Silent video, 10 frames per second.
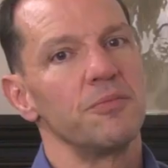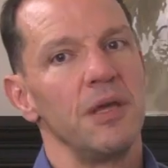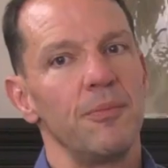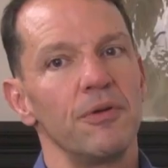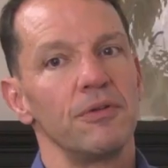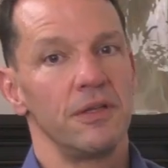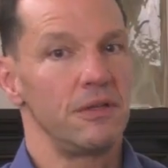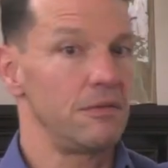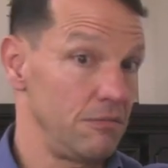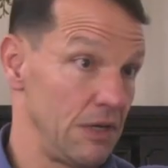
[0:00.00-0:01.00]
people.
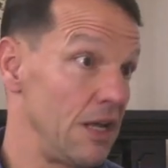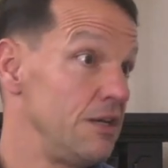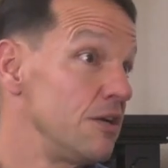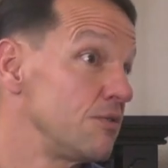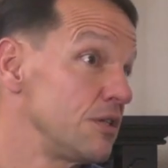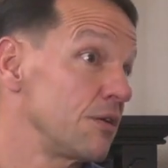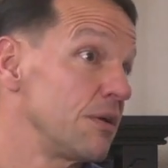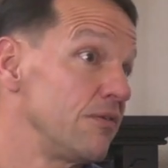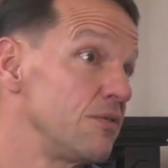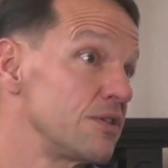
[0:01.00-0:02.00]
And we talk
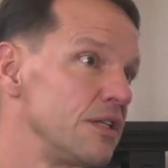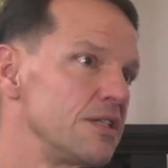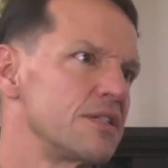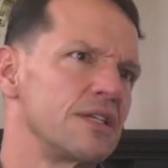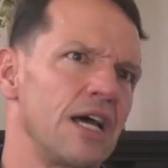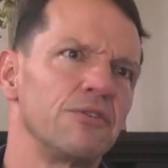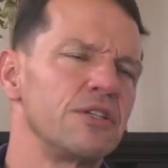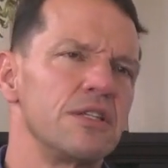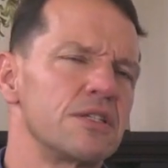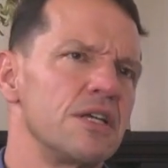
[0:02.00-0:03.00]
about votes, and I don't
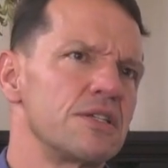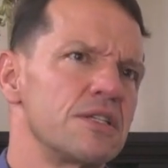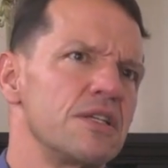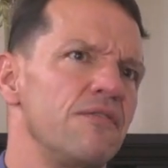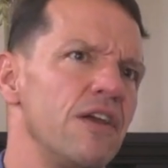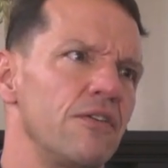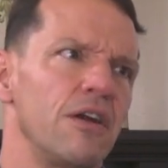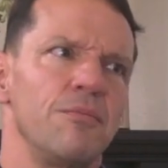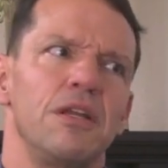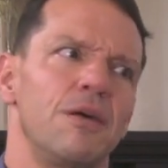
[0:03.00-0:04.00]
think this does us any favor.
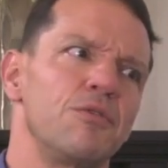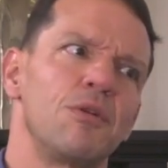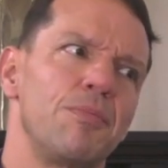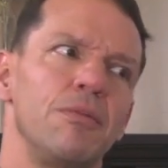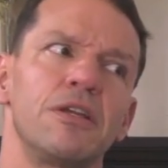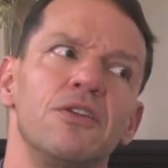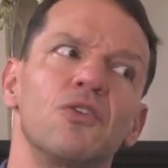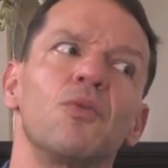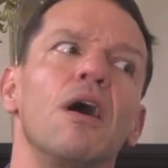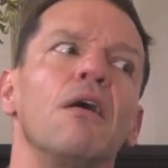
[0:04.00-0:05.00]
I mean, I'm a Republican
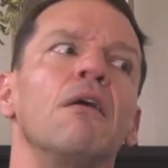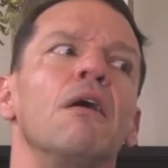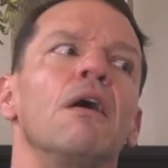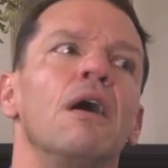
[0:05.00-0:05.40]
as well.